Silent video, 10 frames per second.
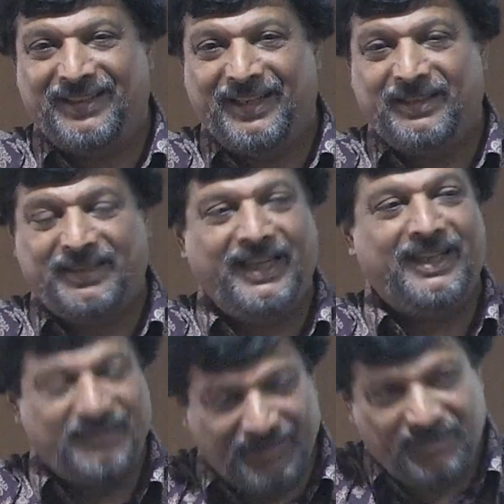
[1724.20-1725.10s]
He's
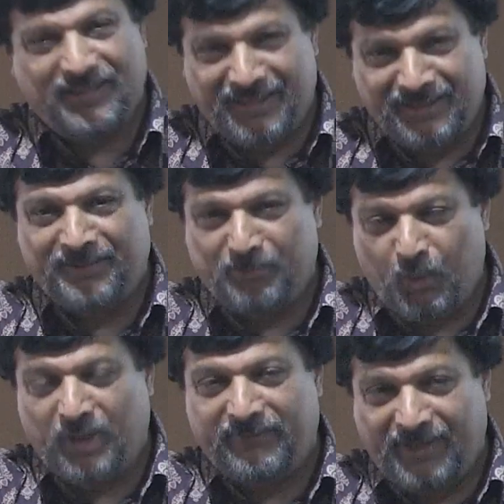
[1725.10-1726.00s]
saying, there's another
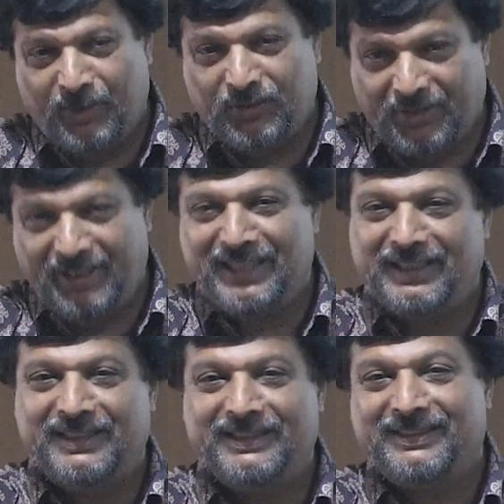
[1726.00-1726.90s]
poor fellow Sri
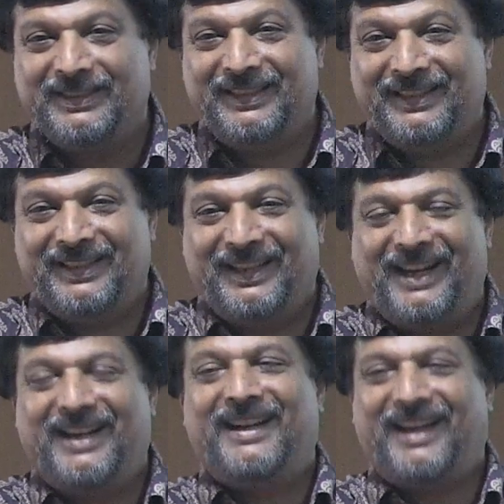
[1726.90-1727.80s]
Lankan,
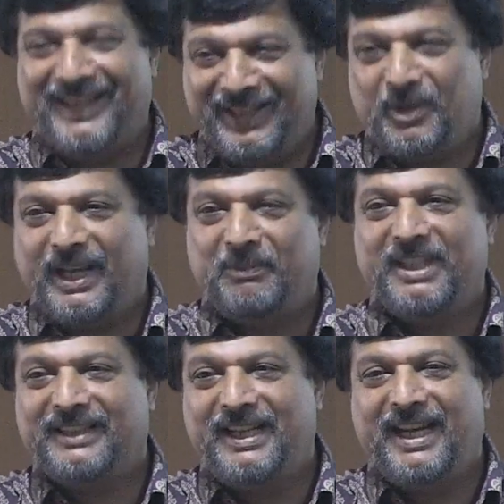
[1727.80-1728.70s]
I need to help
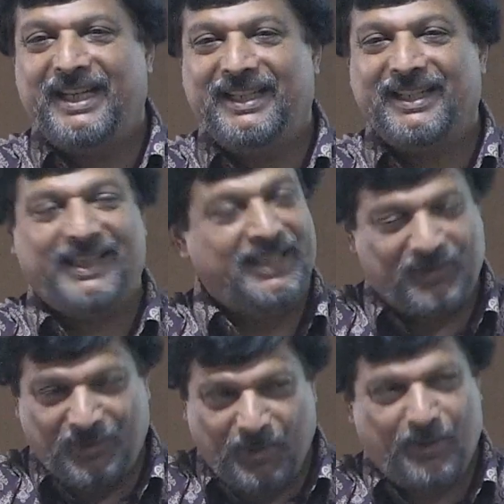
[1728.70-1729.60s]
this guy, he
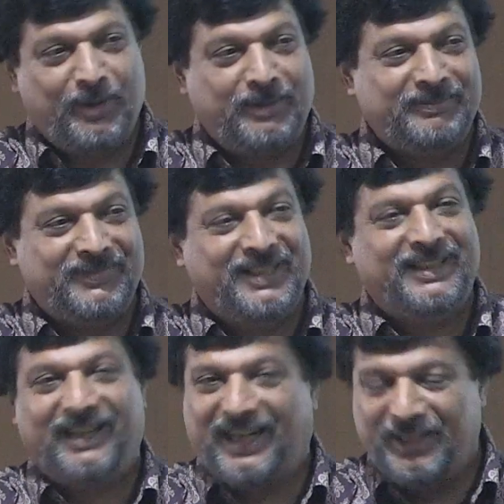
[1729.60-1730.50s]
needs to go
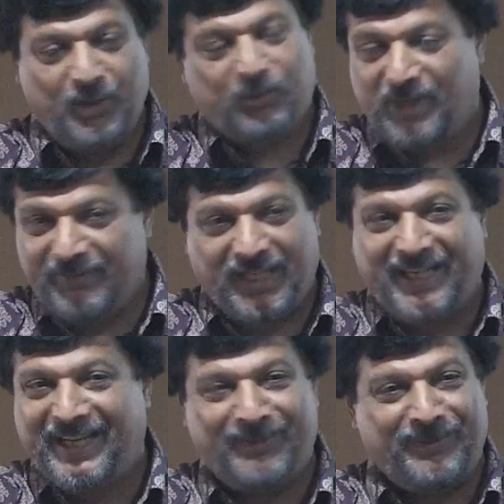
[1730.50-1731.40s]
home, I'll use whatever
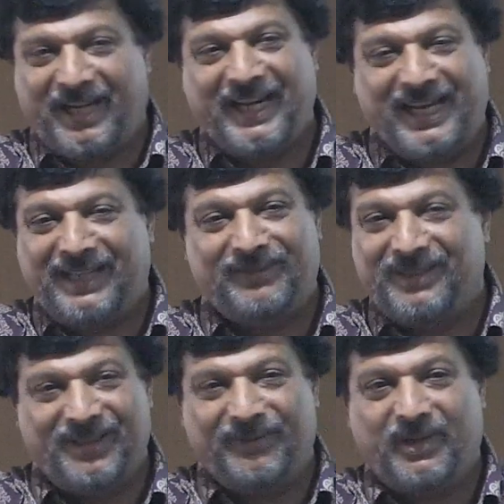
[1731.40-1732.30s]
I
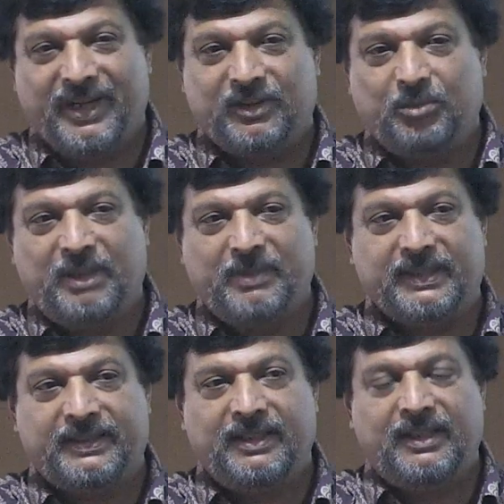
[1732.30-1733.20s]
have for his
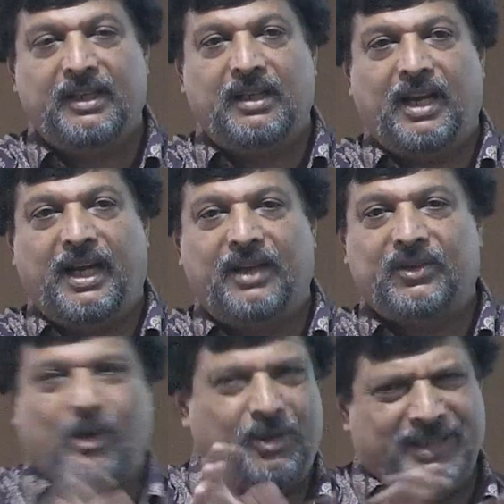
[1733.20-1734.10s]
purpose.
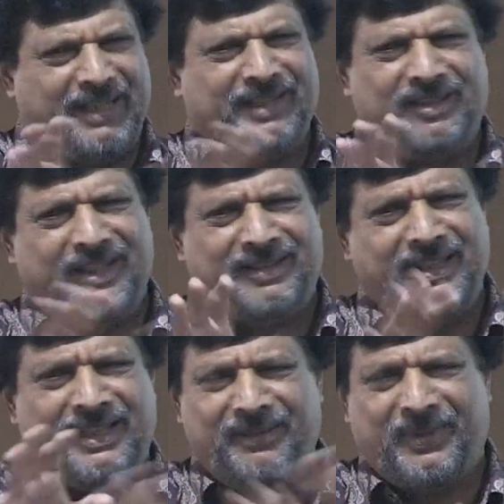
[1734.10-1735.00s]
So there's a
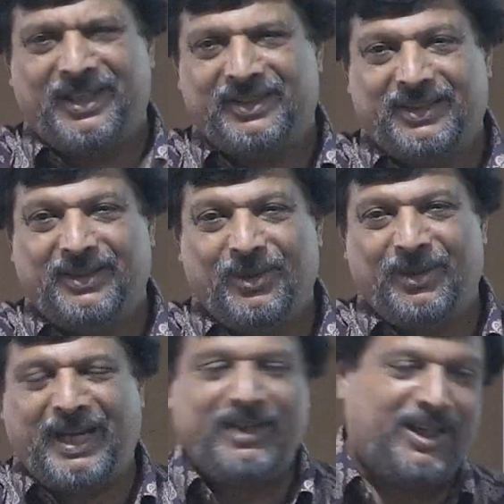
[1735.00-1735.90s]
lesson here for us
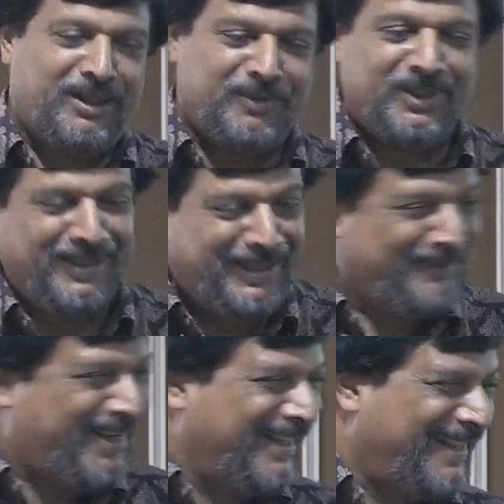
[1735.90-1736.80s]
to, unfortunately
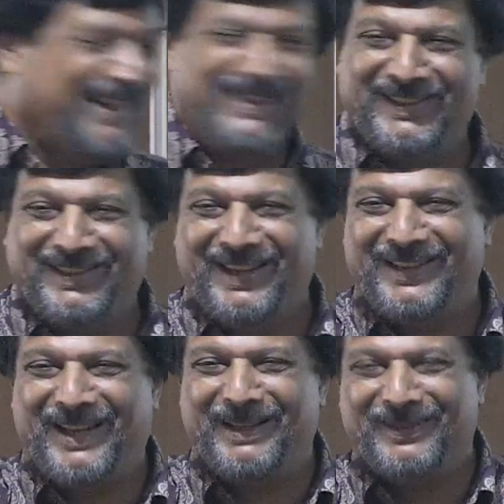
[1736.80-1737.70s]
my title
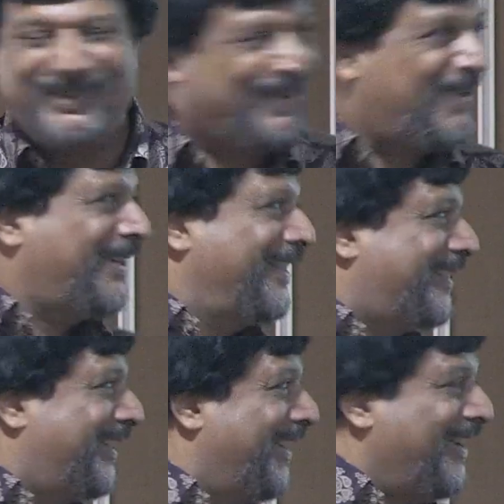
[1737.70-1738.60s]
of the talk is